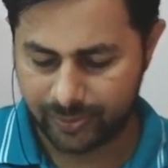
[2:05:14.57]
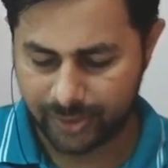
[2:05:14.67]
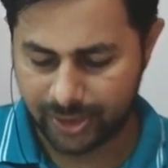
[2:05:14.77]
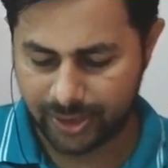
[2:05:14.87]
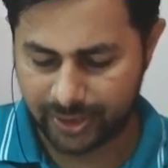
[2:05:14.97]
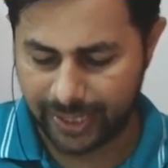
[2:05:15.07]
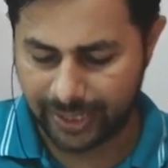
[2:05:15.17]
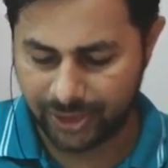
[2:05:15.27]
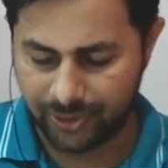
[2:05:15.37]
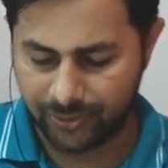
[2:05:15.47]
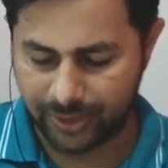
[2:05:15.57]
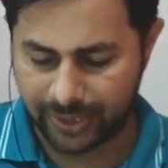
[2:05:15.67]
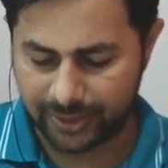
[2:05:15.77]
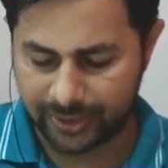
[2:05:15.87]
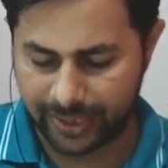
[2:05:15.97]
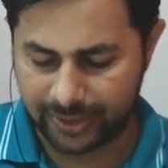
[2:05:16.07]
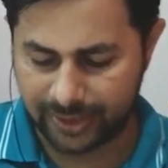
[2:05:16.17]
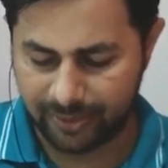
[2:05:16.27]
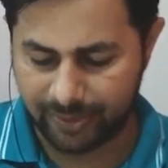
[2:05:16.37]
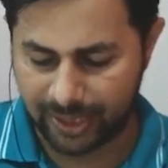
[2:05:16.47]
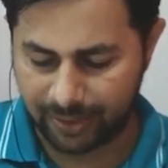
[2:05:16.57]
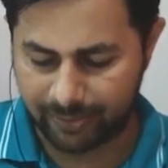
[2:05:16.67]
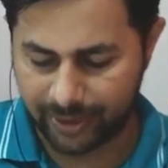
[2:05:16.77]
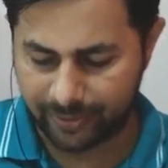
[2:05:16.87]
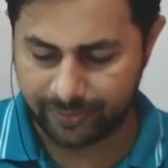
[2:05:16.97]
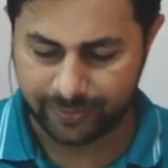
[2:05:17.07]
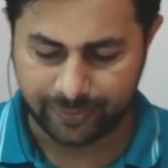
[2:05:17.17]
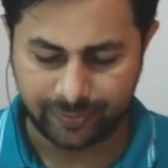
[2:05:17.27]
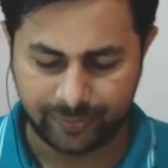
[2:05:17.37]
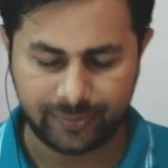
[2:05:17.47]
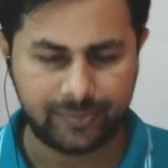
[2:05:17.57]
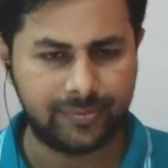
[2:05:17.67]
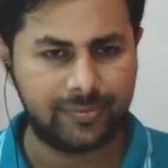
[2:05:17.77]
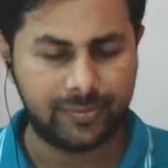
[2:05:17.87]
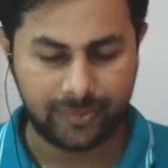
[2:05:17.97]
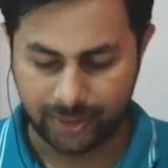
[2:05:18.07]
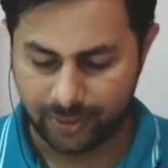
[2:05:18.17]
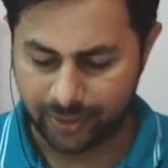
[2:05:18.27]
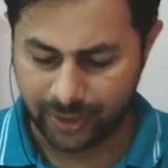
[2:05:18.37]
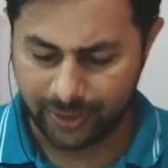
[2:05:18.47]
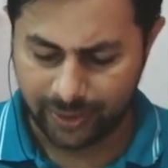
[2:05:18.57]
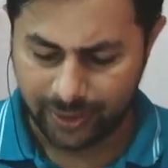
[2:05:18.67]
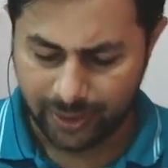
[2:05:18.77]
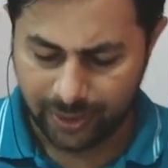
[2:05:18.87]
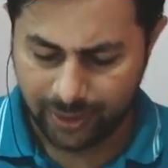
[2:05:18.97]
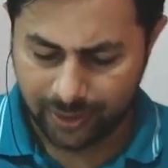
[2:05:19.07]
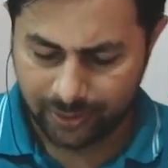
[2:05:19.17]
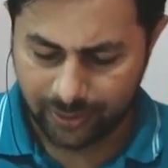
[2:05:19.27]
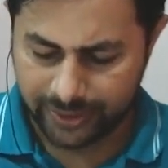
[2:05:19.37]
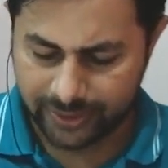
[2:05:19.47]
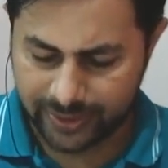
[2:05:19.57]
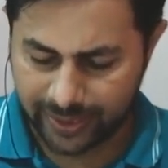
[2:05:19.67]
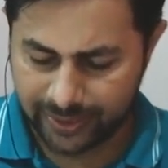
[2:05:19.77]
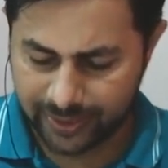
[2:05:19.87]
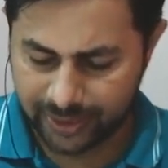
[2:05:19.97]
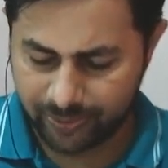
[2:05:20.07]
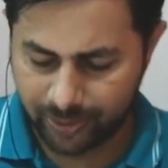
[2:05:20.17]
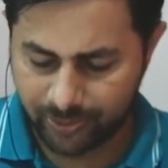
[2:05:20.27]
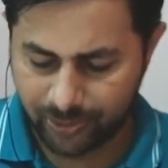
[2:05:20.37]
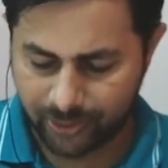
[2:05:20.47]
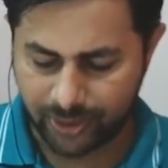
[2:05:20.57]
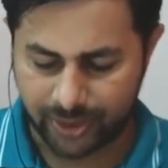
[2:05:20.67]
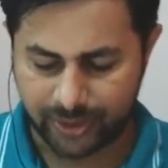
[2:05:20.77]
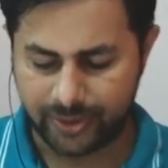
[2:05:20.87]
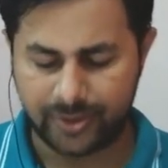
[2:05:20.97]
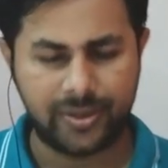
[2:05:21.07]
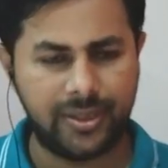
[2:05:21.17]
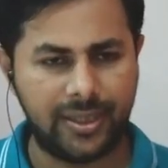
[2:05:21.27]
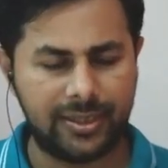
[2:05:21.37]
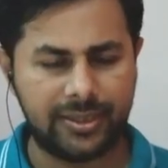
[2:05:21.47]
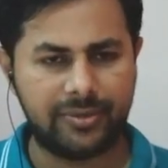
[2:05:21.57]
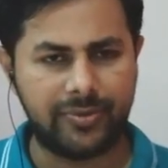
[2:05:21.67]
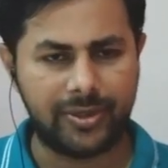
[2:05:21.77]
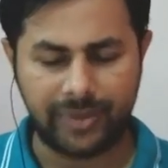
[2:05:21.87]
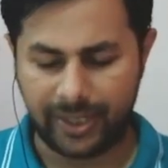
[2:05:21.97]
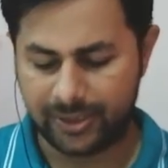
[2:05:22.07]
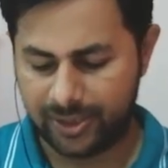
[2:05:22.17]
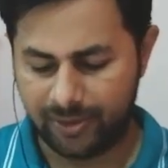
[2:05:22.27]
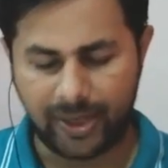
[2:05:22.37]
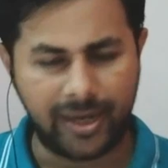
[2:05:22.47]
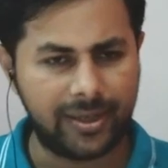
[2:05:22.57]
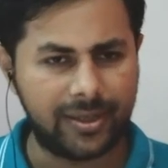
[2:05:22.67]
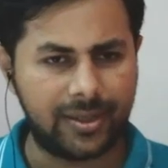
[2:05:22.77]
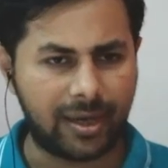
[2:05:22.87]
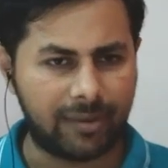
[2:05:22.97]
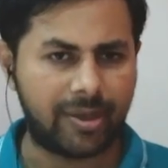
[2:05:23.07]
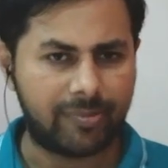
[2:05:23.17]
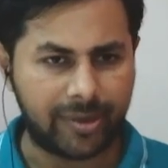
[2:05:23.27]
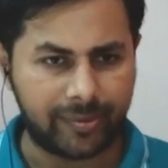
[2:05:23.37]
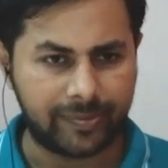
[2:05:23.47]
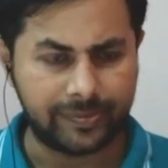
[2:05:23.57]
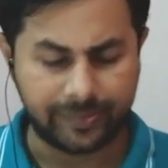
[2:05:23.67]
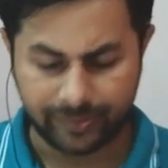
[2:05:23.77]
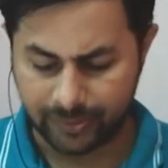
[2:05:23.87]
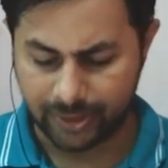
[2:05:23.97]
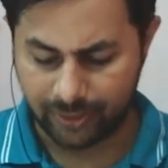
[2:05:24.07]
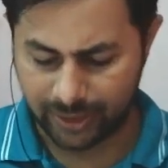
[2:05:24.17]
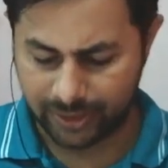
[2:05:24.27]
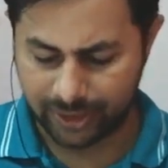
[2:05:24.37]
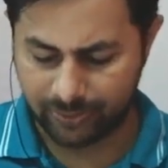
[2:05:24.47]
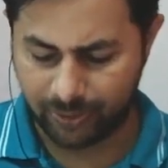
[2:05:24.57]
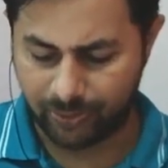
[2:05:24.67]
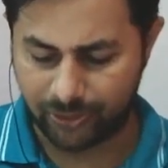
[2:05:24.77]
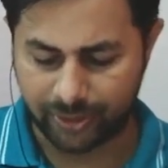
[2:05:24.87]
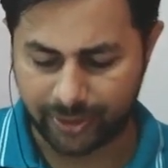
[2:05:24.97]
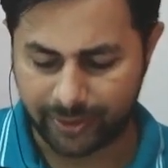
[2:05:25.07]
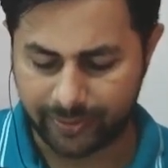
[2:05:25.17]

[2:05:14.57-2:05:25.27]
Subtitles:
It is h nu, that is hc by lambda, okay. So let's write this for photon. E is equal to hc by lambda p, okay. This is for photon,